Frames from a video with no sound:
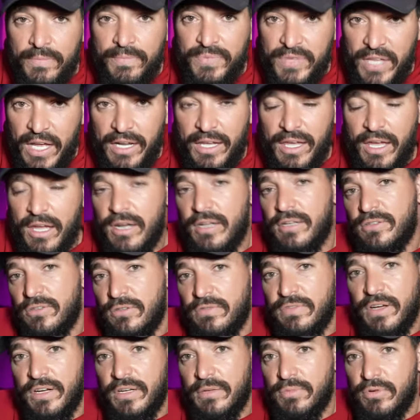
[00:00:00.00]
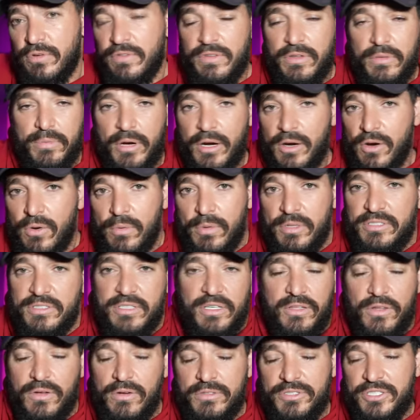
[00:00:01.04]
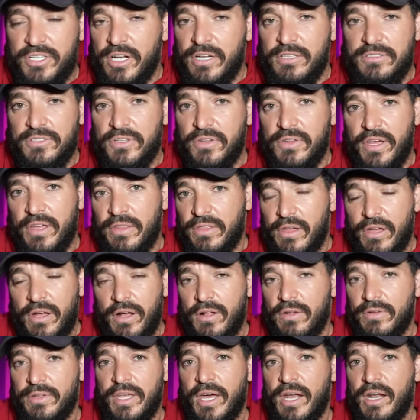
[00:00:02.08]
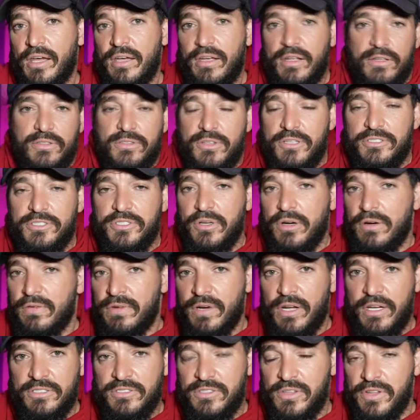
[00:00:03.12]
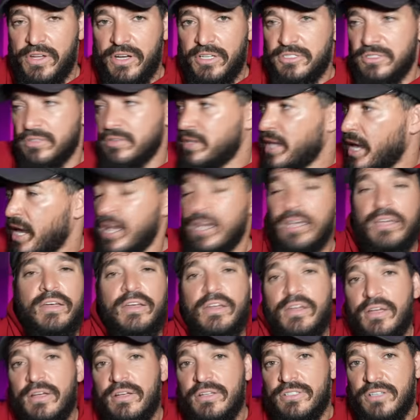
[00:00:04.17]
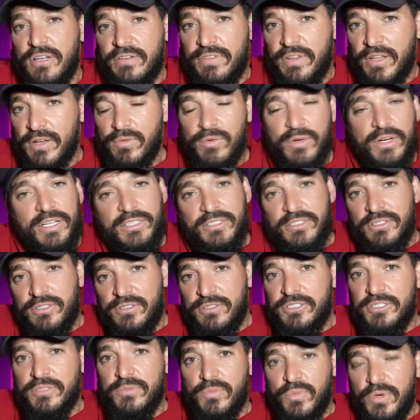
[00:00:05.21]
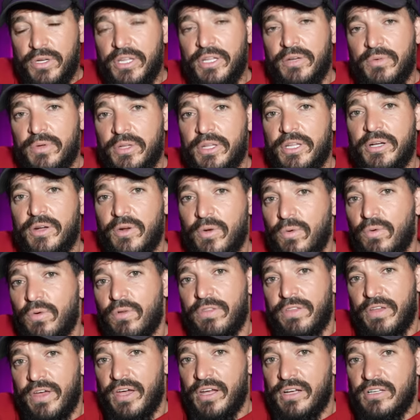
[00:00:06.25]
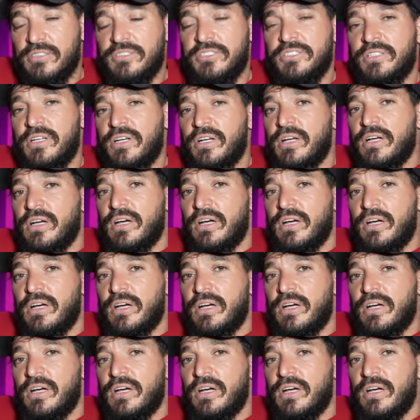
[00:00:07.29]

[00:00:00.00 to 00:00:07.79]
Dedicated to finding proof of the paranormal. It's like the whole channel, so, like, they all get it, and it's also Overnight, so they also get it. So I feel like we'll get to do some really, really cool things.